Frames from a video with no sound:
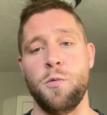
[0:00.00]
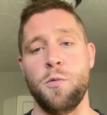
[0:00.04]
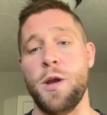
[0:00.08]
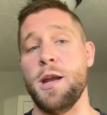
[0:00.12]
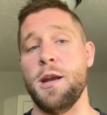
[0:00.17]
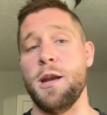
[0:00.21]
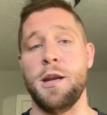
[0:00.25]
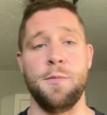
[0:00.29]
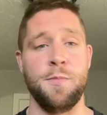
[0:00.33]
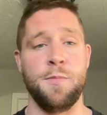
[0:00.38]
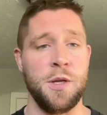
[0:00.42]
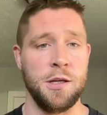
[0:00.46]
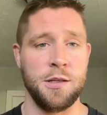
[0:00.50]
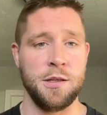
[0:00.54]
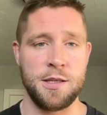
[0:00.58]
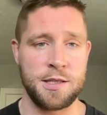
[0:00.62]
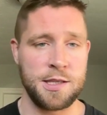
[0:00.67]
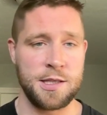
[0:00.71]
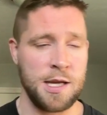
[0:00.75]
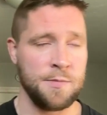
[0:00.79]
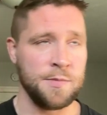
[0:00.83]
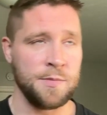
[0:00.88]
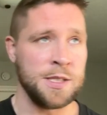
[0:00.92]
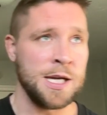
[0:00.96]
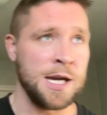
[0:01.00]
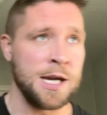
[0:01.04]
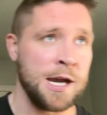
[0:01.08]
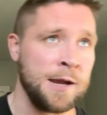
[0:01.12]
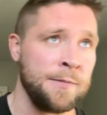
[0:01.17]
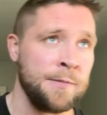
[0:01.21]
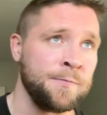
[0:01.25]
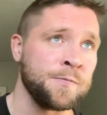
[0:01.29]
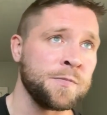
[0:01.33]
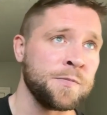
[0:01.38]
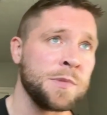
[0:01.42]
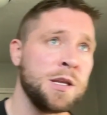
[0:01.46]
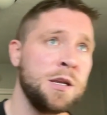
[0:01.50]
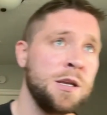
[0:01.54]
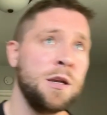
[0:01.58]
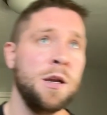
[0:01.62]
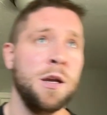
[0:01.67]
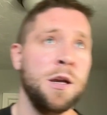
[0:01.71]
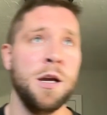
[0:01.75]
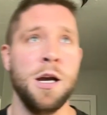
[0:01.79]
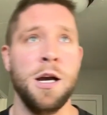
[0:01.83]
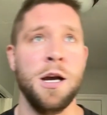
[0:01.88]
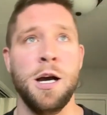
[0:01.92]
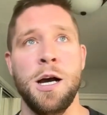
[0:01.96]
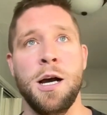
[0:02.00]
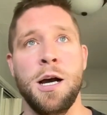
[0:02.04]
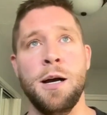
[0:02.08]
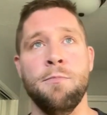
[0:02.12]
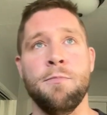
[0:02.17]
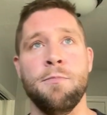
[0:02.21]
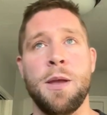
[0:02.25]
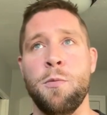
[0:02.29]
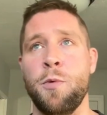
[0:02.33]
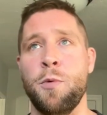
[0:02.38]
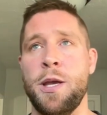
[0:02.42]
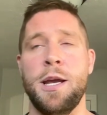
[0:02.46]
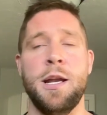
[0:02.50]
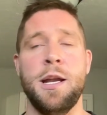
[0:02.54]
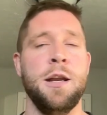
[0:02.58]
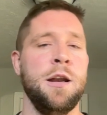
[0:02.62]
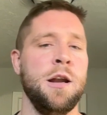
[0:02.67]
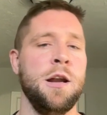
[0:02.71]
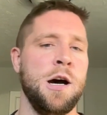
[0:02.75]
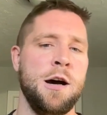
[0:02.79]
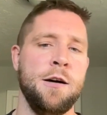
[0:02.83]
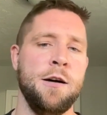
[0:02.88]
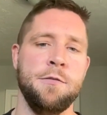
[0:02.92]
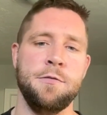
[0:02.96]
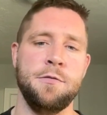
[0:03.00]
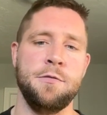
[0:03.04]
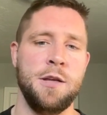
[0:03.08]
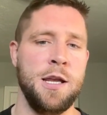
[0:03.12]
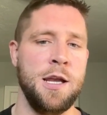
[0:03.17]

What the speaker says: we ended up there at the same time, and we hit it off.